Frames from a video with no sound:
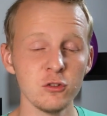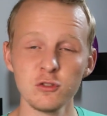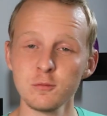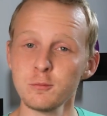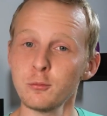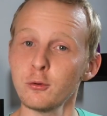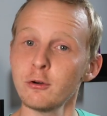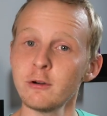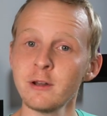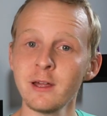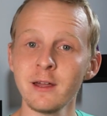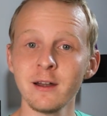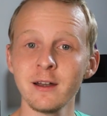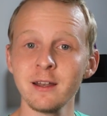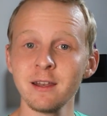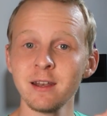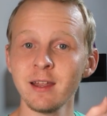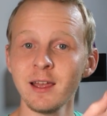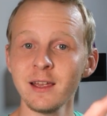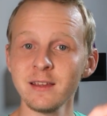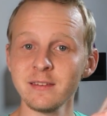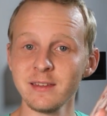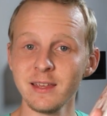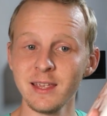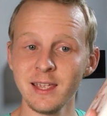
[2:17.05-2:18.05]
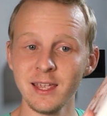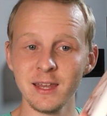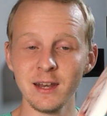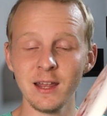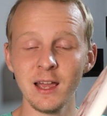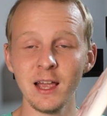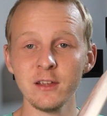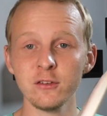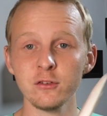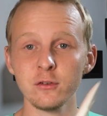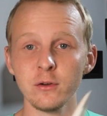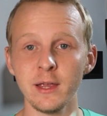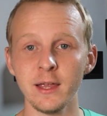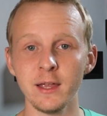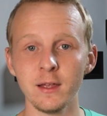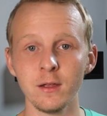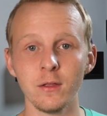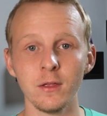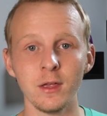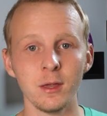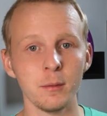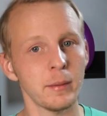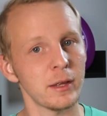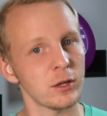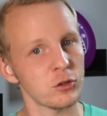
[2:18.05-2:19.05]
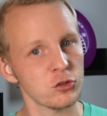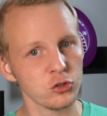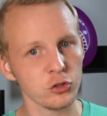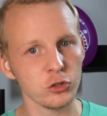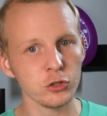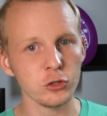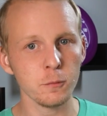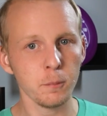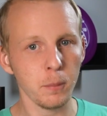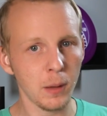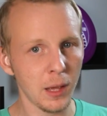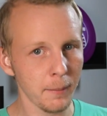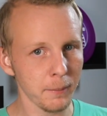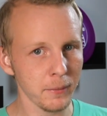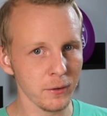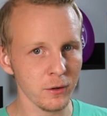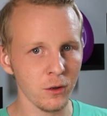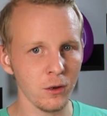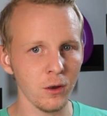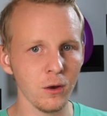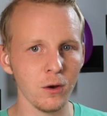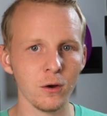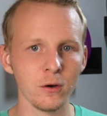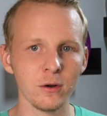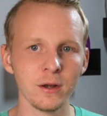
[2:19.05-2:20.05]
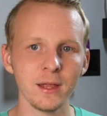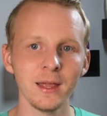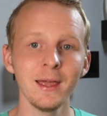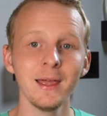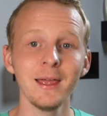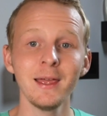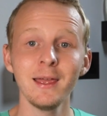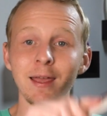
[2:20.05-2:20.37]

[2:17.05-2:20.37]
Just put it out on a nice Anheuser angle and make sure you pop it hard,